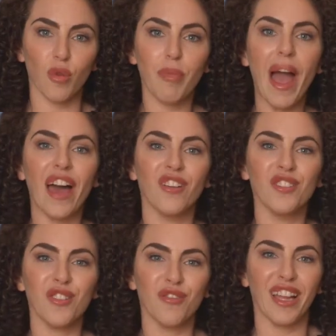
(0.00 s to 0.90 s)
or
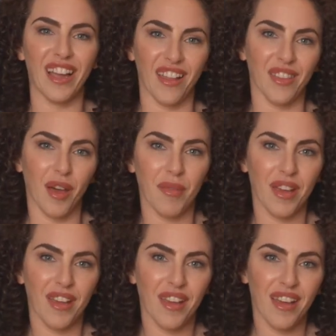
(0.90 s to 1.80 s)
patterns of light on them.
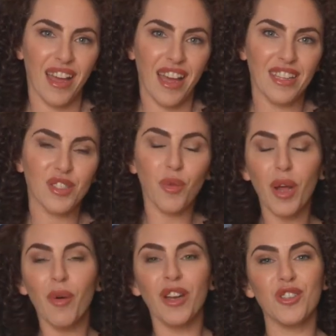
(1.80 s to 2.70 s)
And so what I
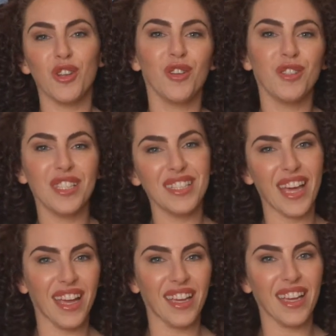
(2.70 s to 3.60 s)
want to show you
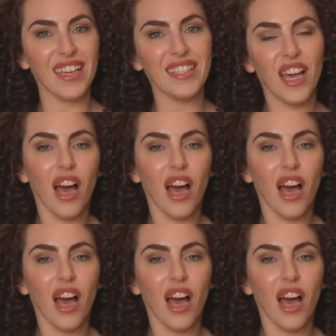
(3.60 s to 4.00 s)
today is